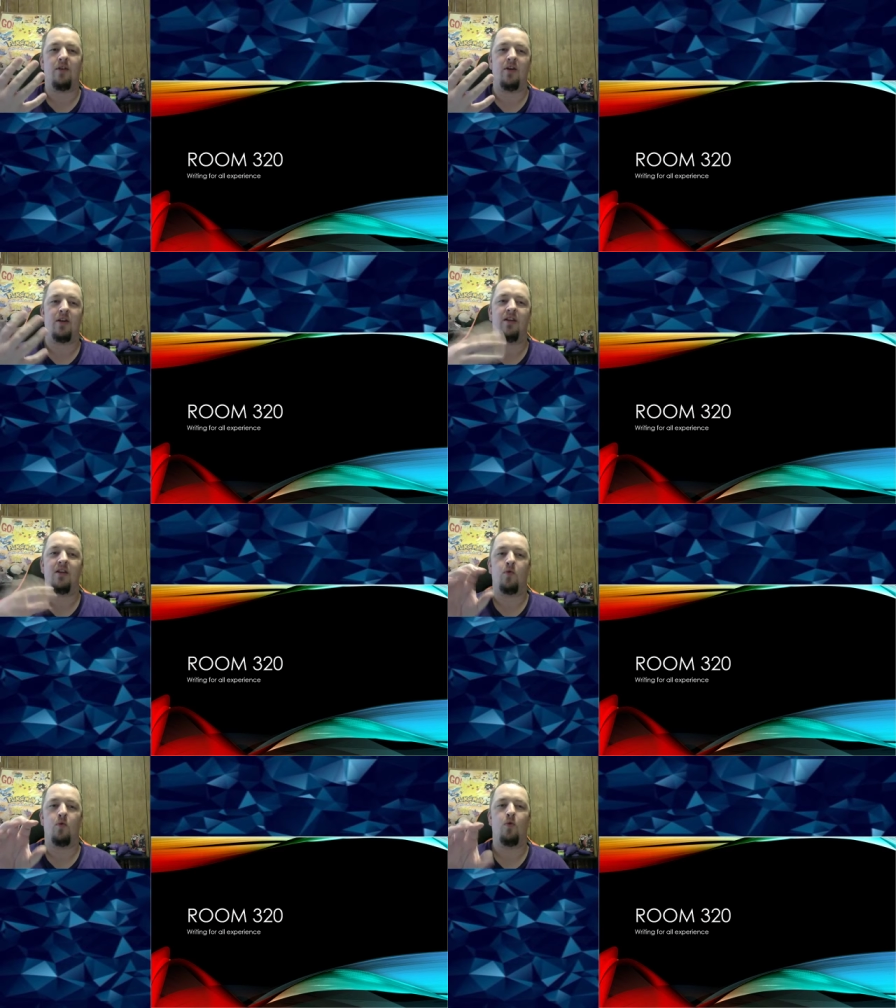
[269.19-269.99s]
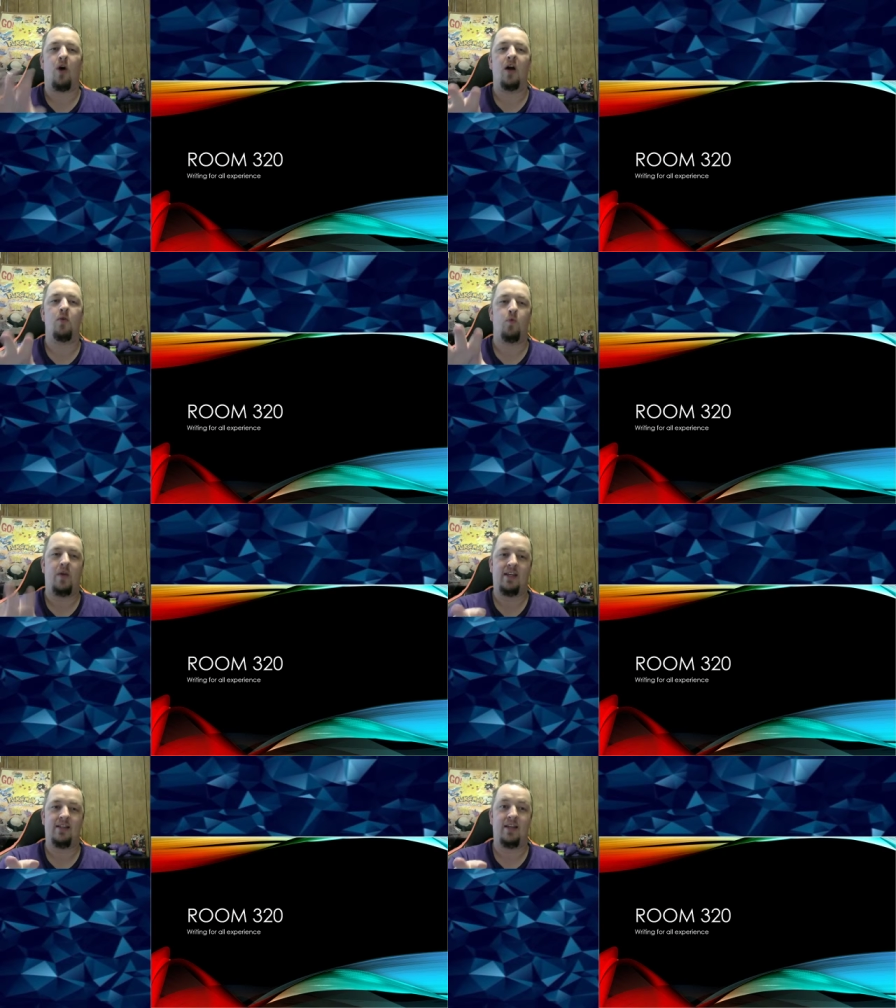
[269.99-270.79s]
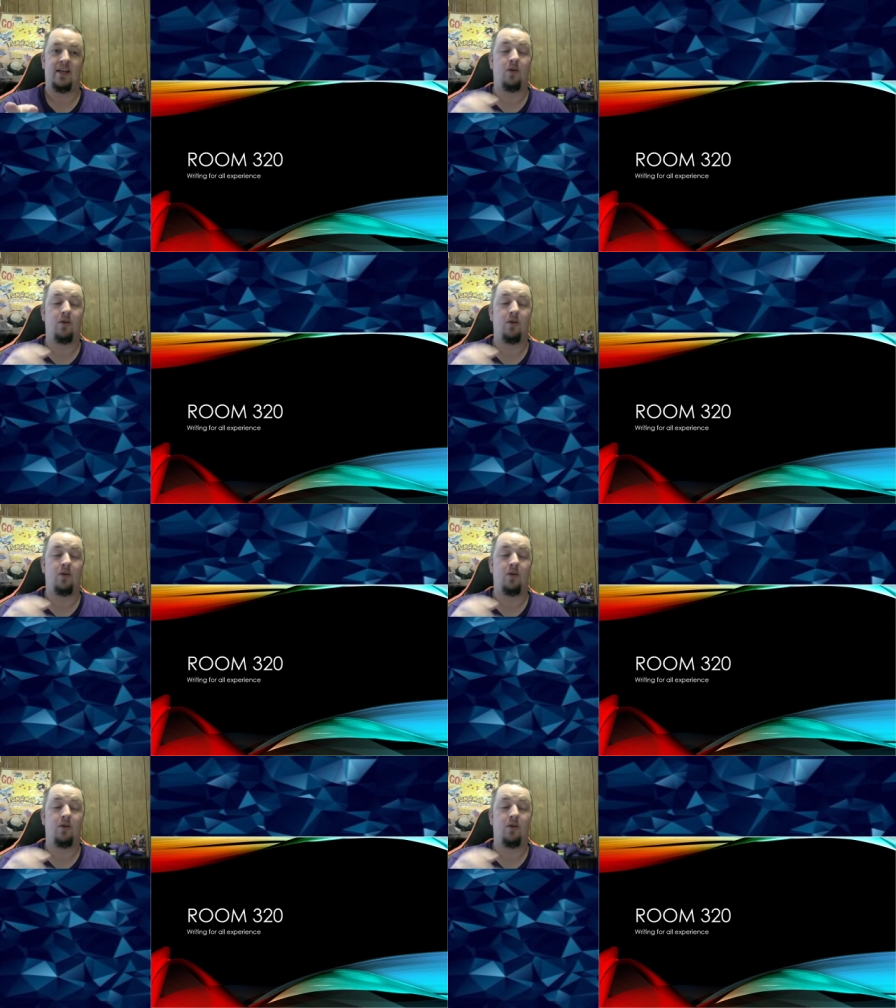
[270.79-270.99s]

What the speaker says: for instance, or Ron Weasley,